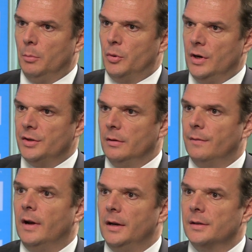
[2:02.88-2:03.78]
operational
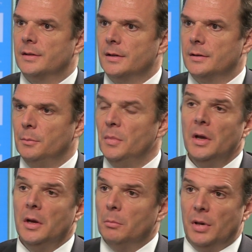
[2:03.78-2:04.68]
finance system,
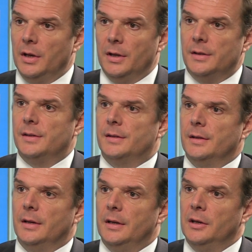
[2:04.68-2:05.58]
but
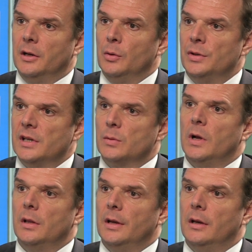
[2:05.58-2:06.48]
it includes as
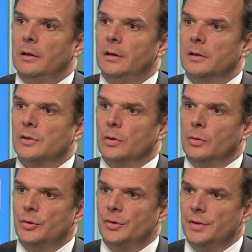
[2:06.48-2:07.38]
well the analytical
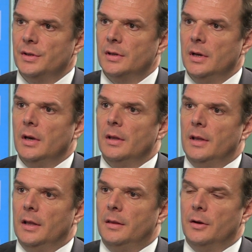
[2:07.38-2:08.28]
solutions,
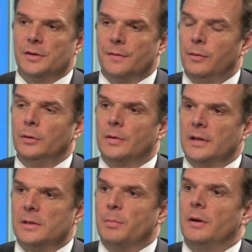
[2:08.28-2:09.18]
that there is a full
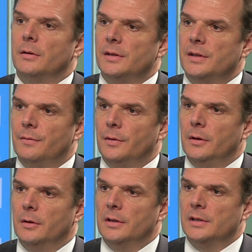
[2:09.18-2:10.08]
transparency for
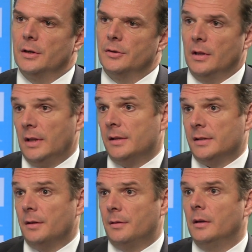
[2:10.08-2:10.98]
the organization. And
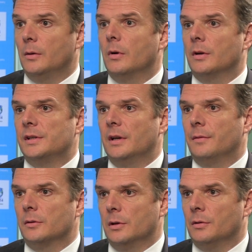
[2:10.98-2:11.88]
that's, I think, where
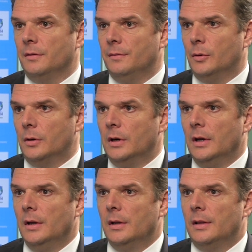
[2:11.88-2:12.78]
CFO is looking for,
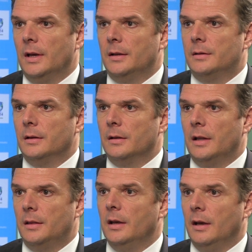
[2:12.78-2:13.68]

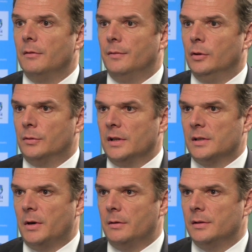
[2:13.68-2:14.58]
that they have the full
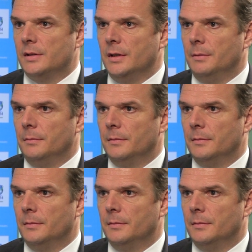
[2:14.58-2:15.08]
transparency.